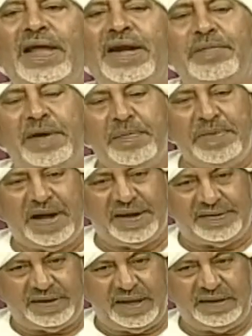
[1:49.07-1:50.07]
Remember,
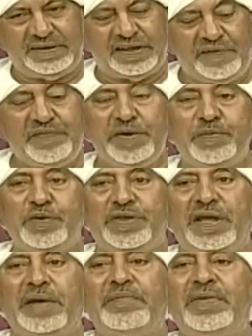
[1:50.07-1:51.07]
I said the difference with
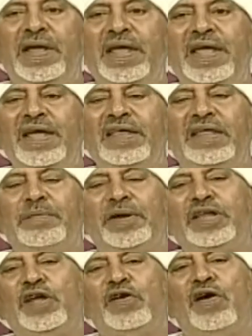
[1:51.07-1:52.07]
them is a
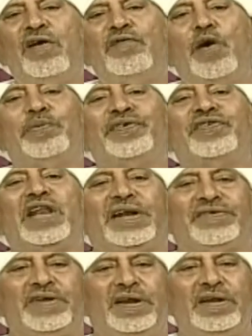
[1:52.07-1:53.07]
matter of
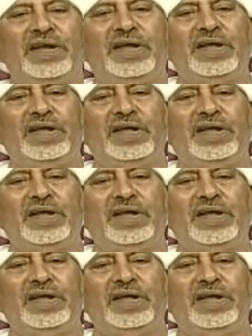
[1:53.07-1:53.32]
obstruction.